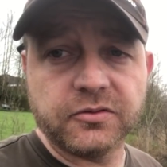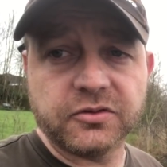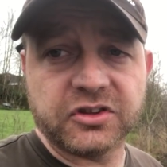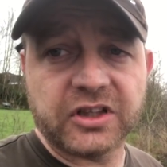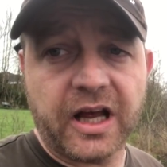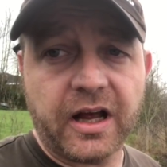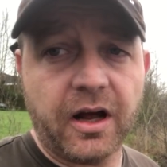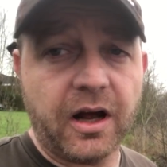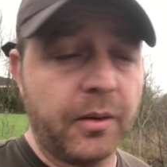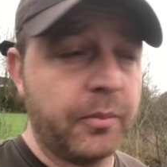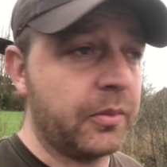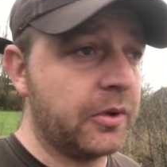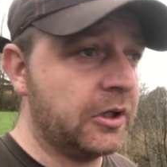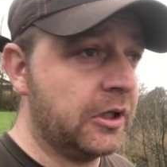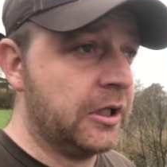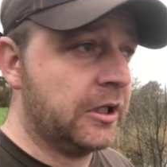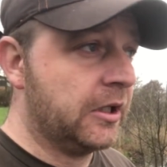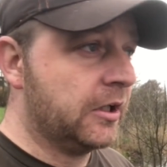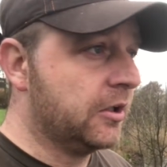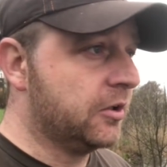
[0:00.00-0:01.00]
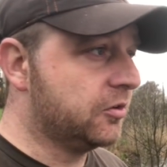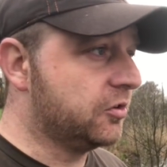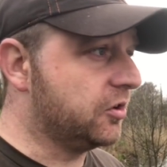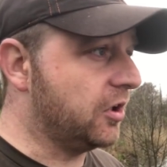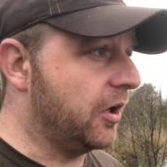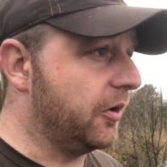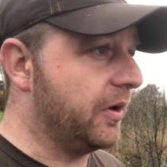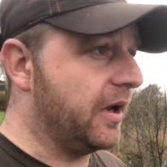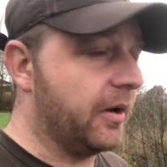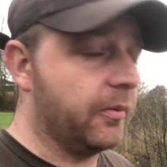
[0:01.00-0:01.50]
set up.
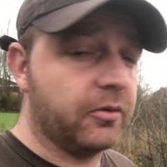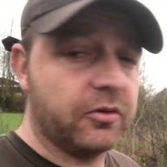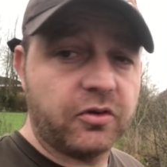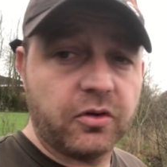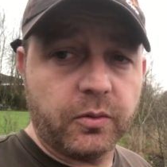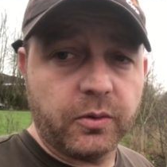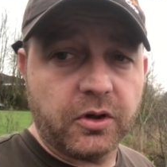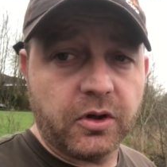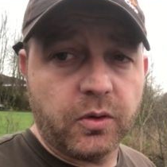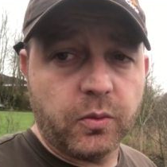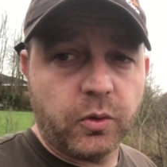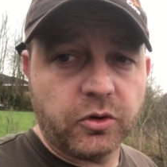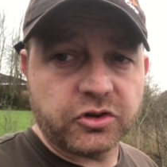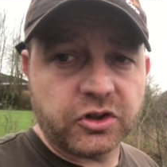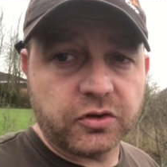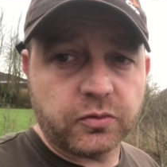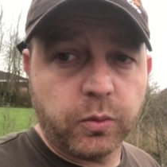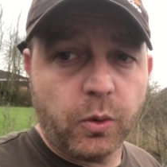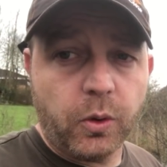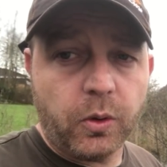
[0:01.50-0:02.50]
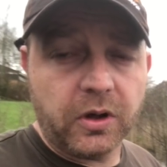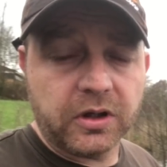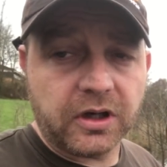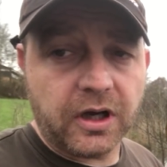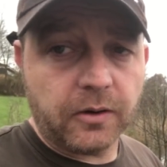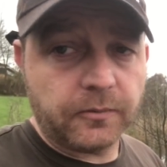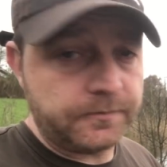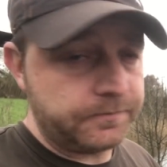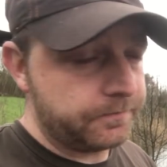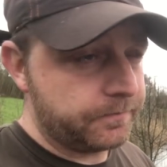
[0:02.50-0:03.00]
So yeah, so we're gonna watch this water
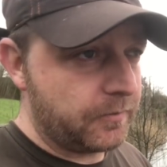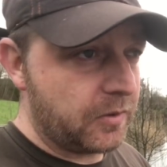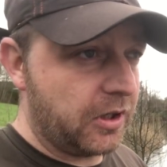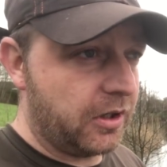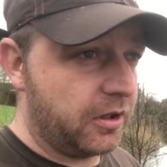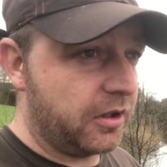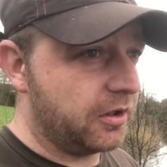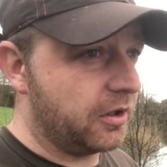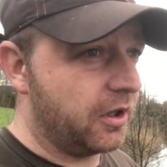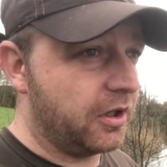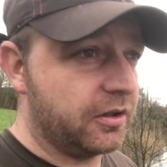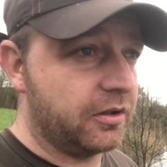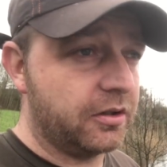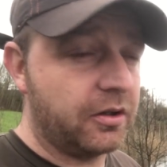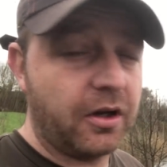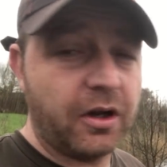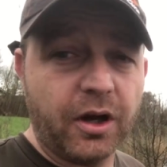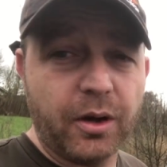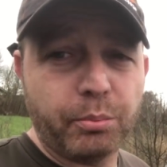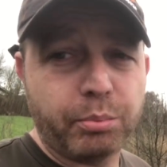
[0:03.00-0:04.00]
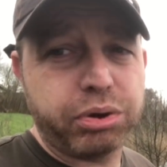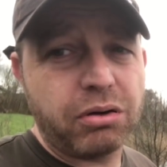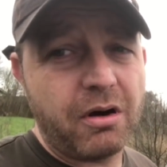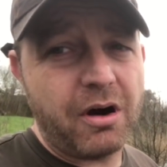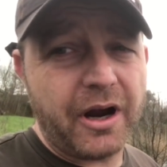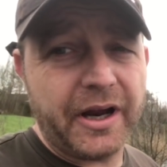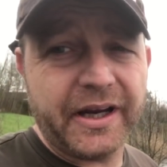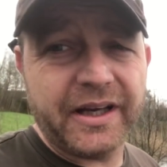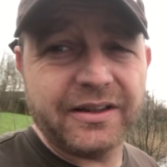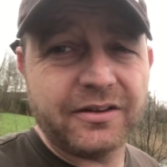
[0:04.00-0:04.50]
now. I
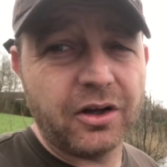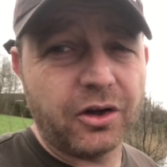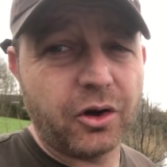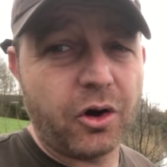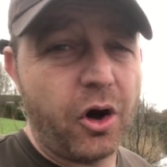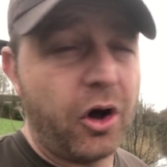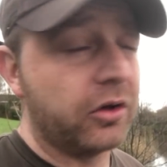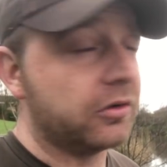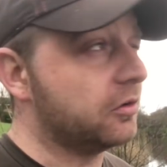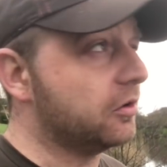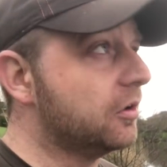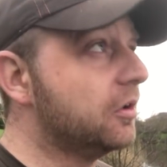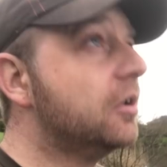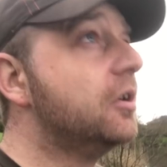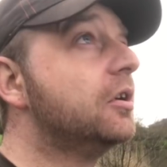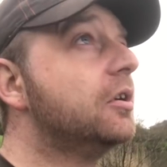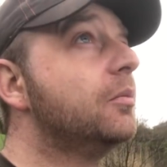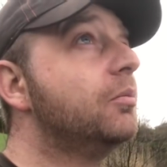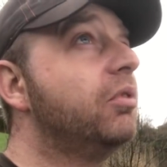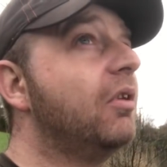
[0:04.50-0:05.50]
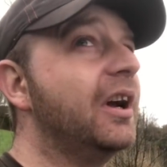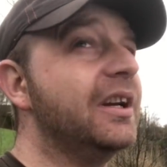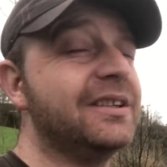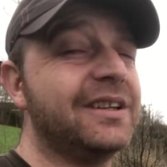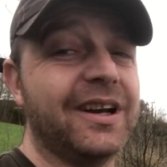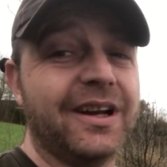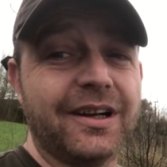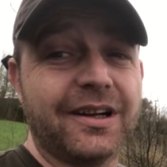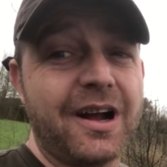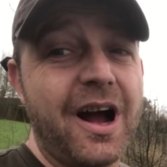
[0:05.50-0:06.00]
pray to God, pray
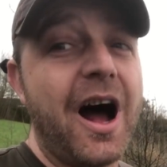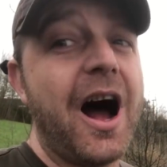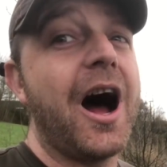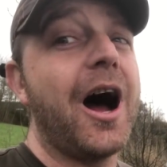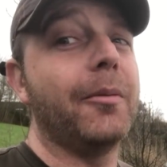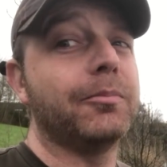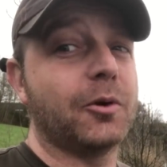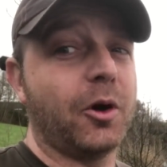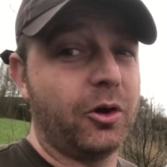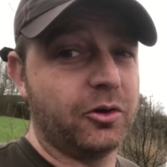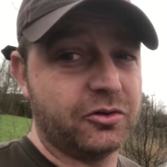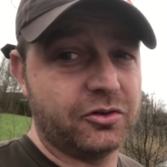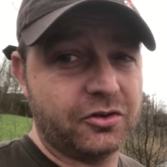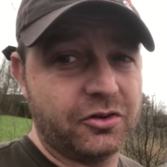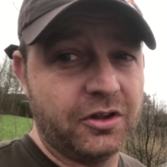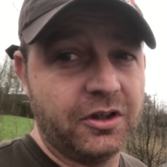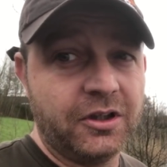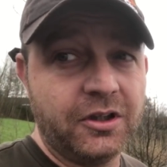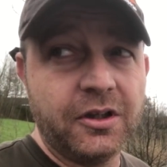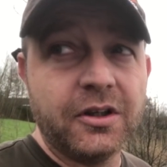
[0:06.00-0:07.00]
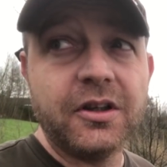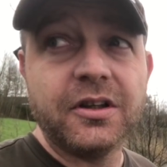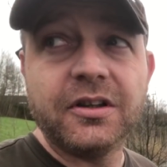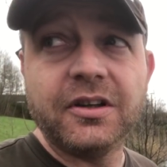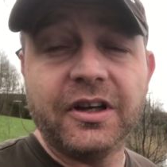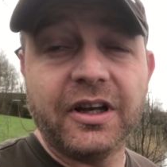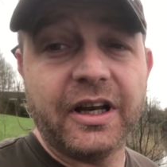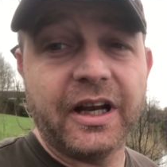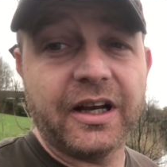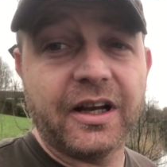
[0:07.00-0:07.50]
to the carp gods
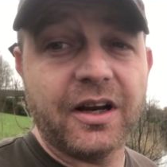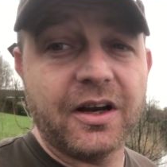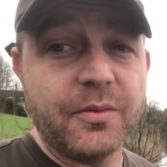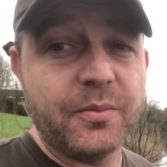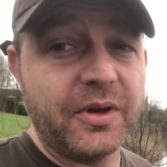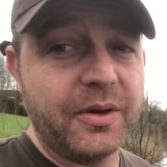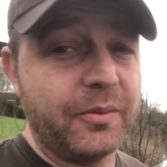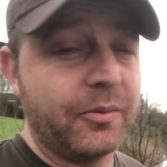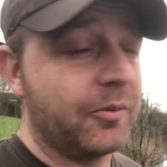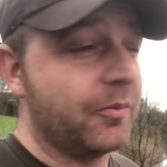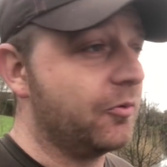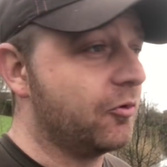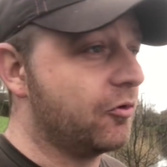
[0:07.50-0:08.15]
that they're going to be